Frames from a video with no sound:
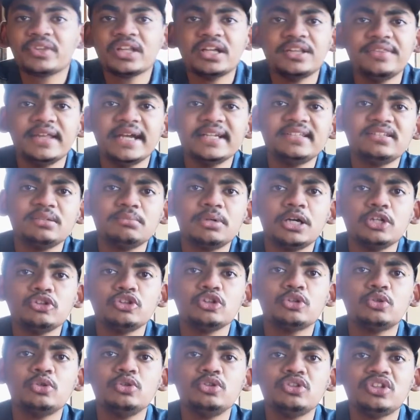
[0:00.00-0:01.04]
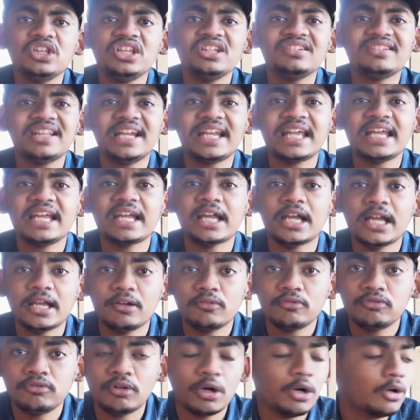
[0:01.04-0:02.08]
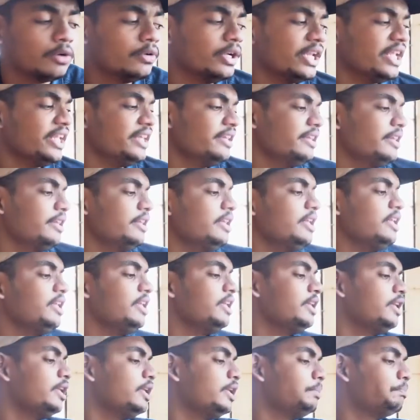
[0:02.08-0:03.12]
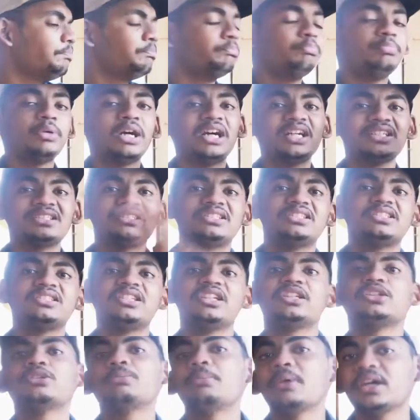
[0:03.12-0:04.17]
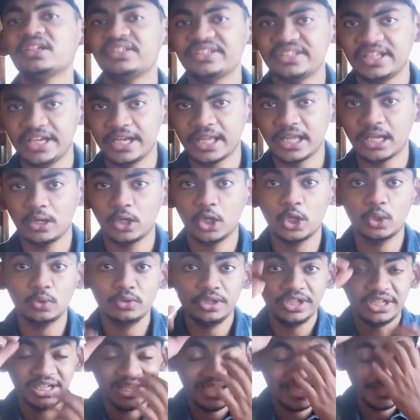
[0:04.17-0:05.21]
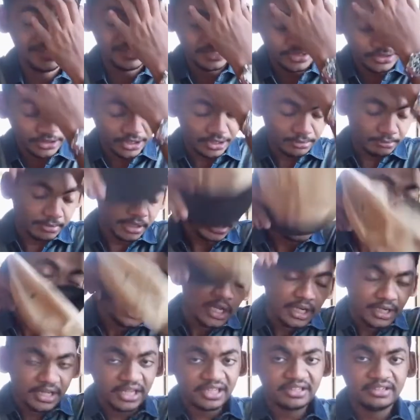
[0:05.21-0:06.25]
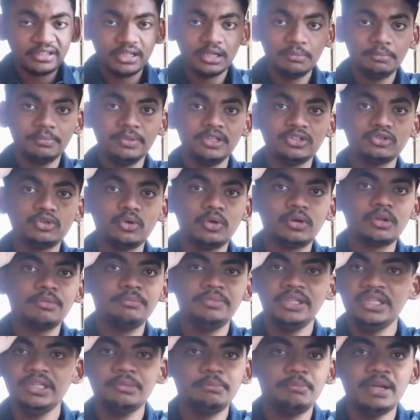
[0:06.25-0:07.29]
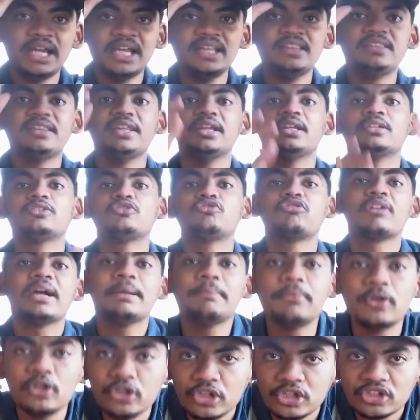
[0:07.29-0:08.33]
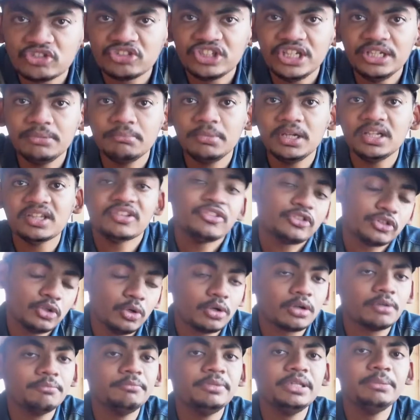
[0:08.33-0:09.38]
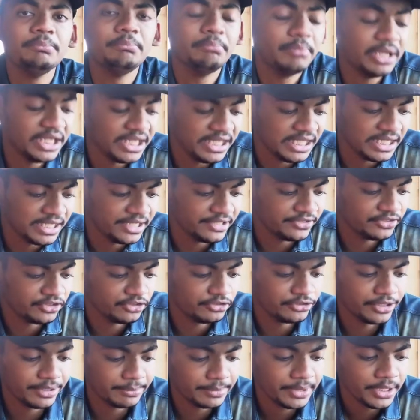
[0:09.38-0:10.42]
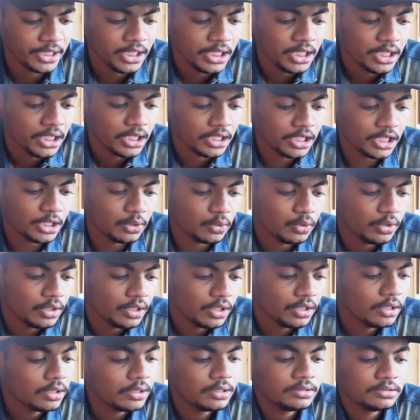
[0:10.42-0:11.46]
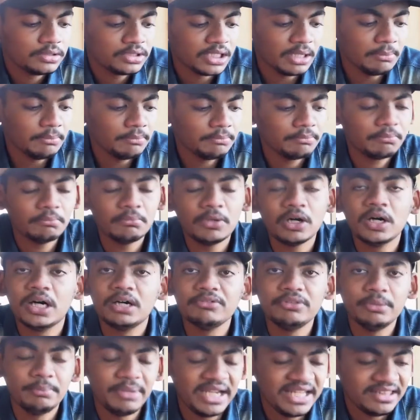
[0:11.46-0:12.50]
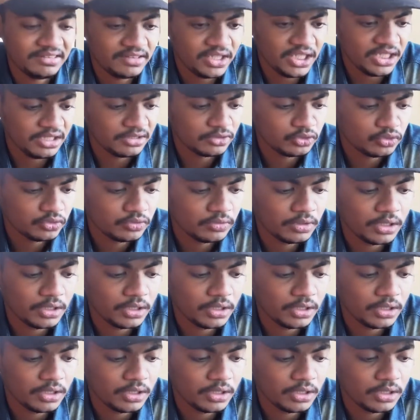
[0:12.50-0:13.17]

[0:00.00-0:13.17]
that's about the good things that I have found in the past 6 months that I owned it, ladies and gentlemen. Next up is gonna be the bad things. Strap on your seatbelts. It's gonna be many, ladies and gentlemen. Now, some of the bad things,